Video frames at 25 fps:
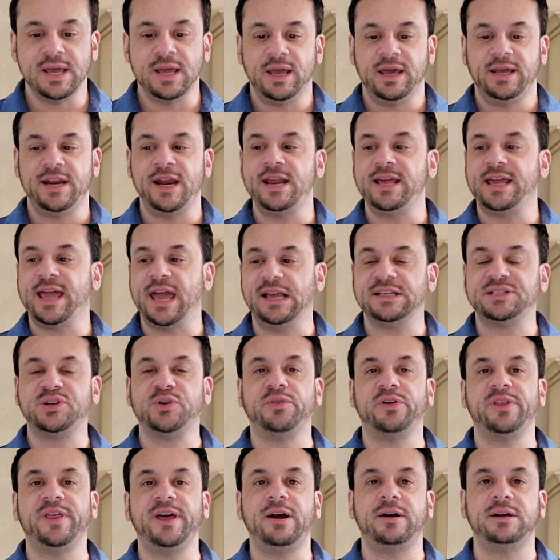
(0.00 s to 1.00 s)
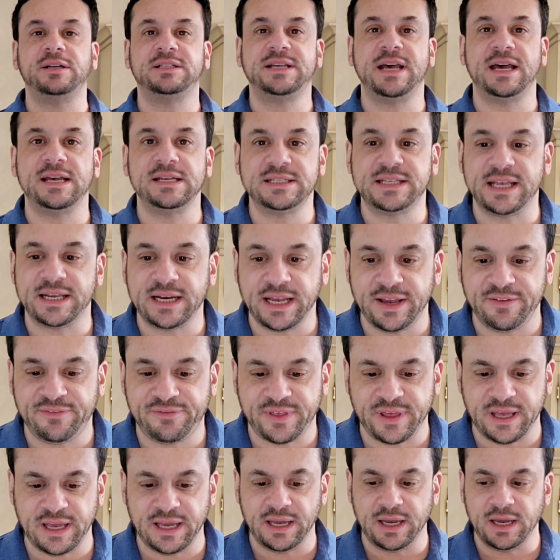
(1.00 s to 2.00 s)
In any case, over there it says that if
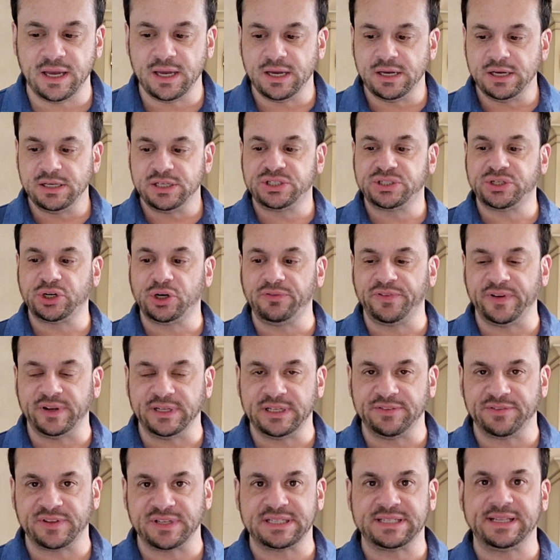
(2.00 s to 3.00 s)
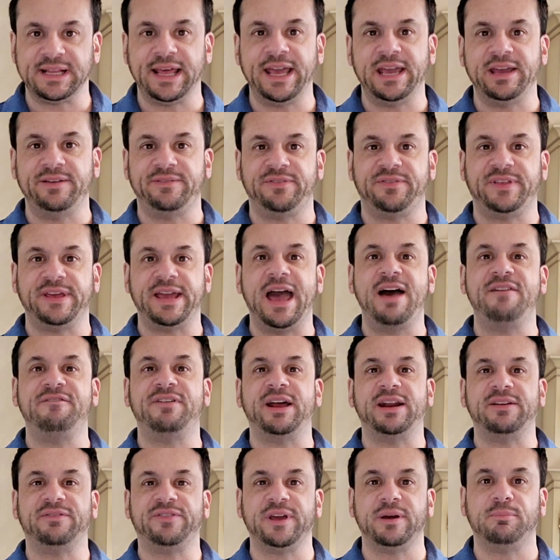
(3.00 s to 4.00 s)
the servant, if the slave, if the
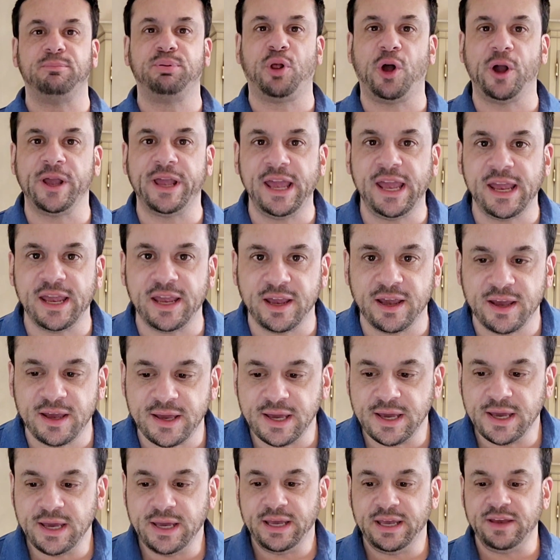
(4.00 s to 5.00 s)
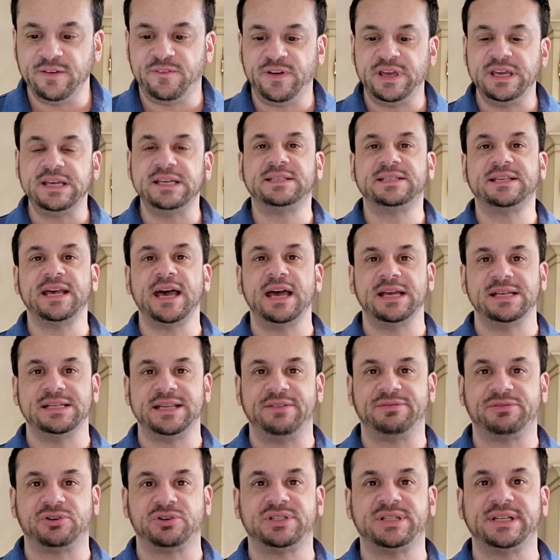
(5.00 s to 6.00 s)
eved, if the employee, if he says
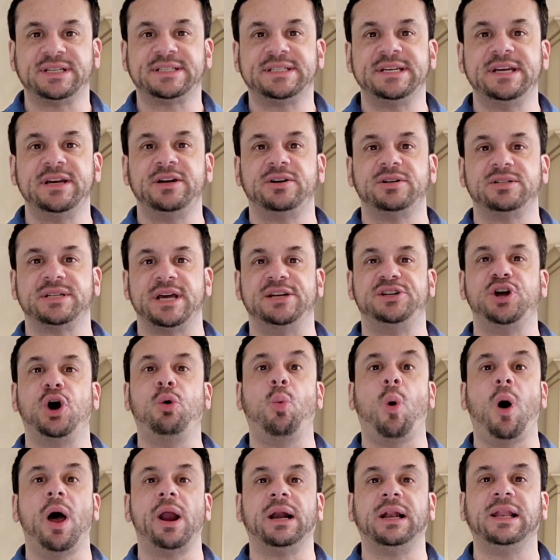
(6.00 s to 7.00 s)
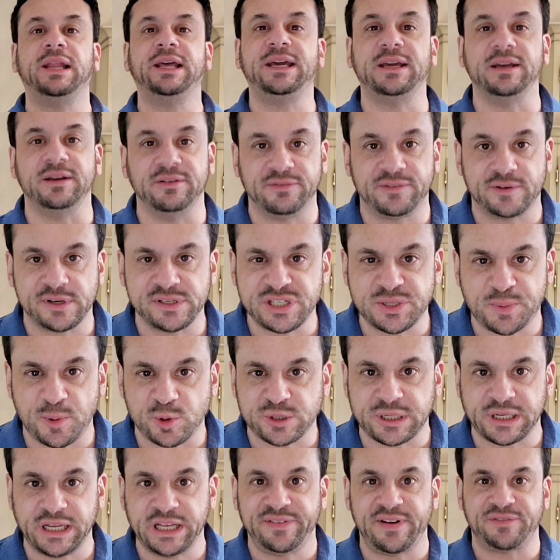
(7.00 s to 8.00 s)
after 6 years, I don't want to leave, because he's
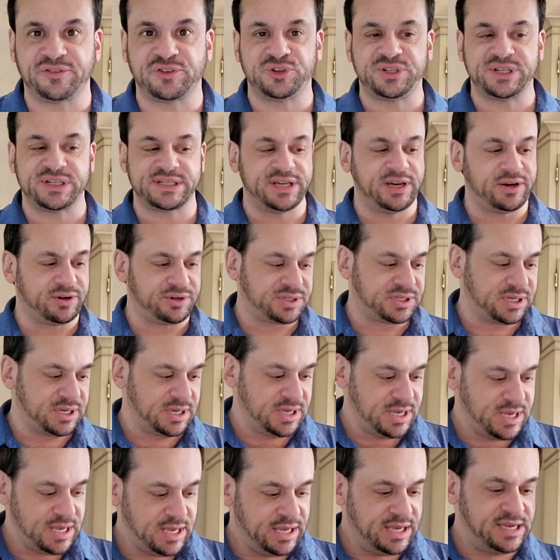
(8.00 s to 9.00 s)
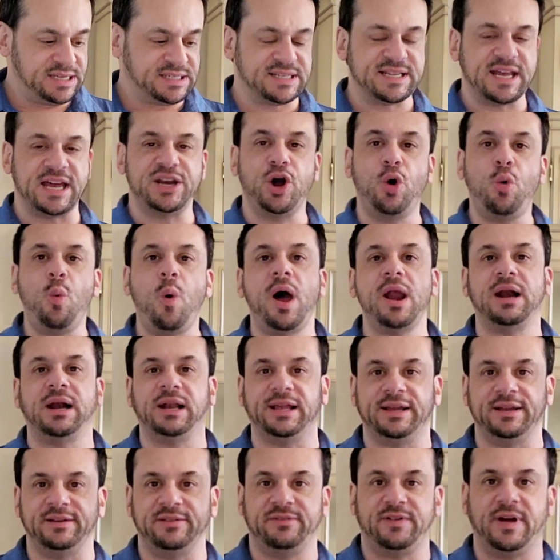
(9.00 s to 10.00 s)
supposed to leave after 6 years. He says, I don't want to
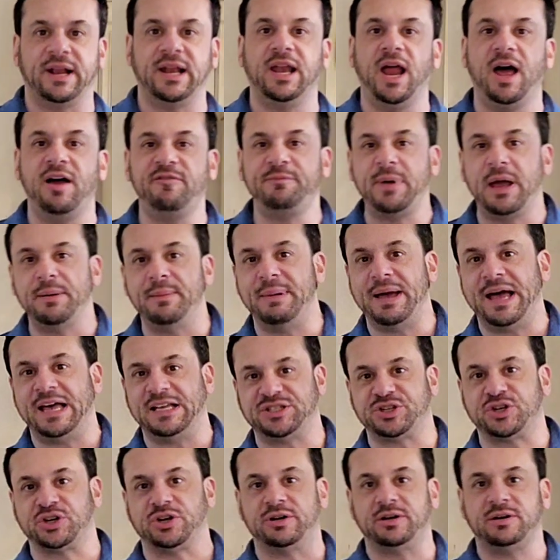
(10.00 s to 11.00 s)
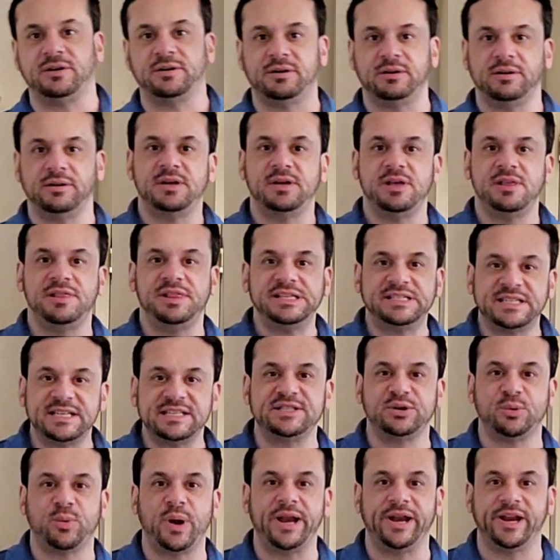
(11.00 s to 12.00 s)
leave. I love my master. This is
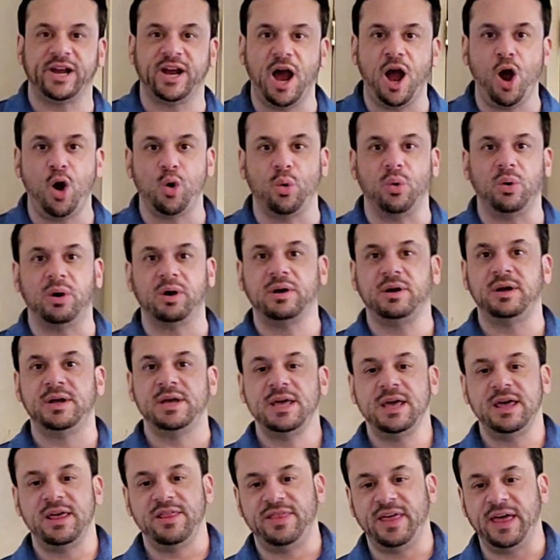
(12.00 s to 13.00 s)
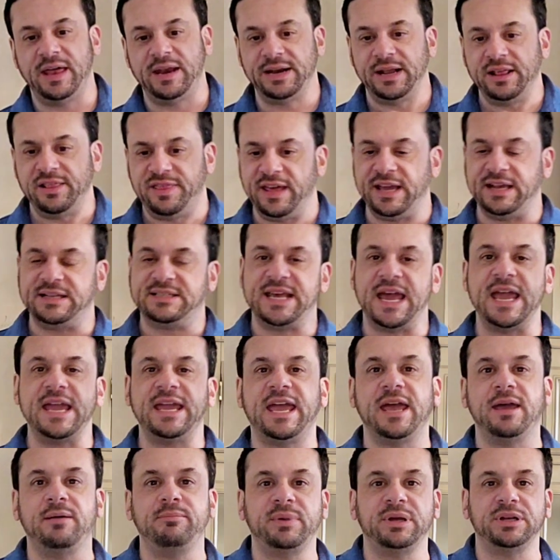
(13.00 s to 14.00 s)
the way to go. Then they take
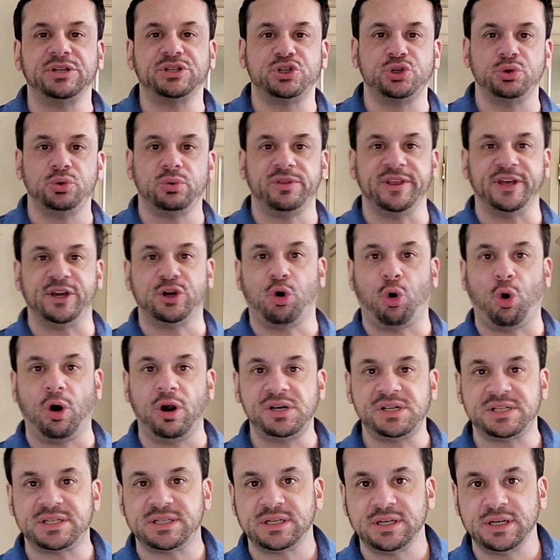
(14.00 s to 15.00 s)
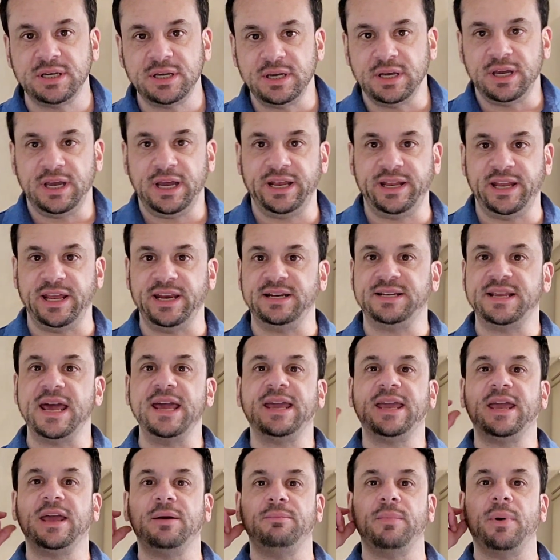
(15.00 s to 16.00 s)
him to the court, and they
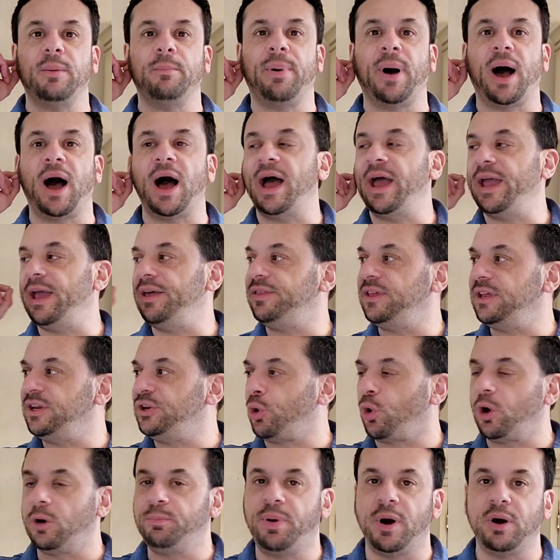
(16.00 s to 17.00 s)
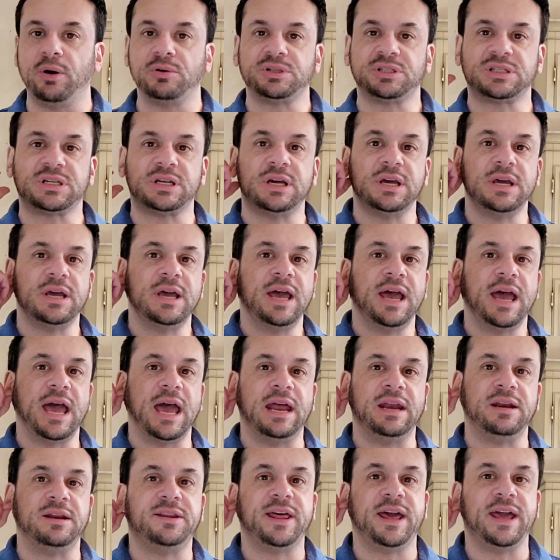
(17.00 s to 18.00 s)
take him by the doorpost,
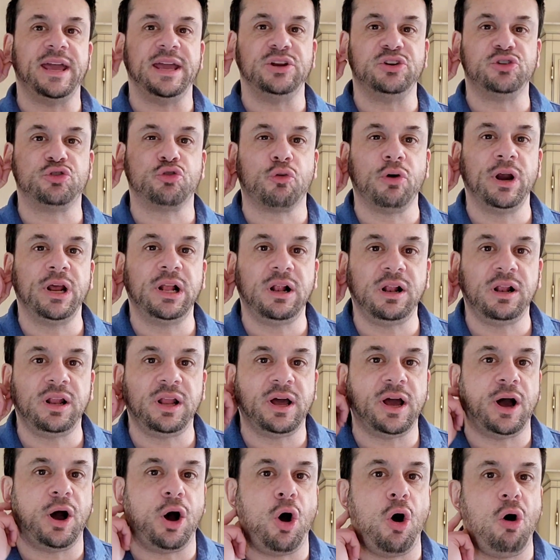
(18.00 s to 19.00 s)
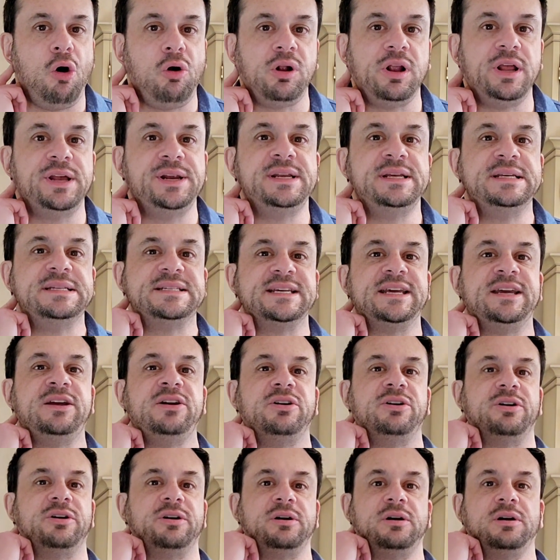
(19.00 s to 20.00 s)
and they drill a hole in his
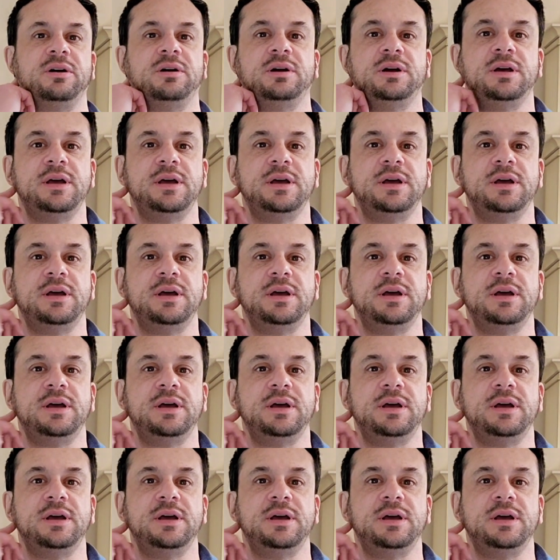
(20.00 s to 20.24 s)
ear.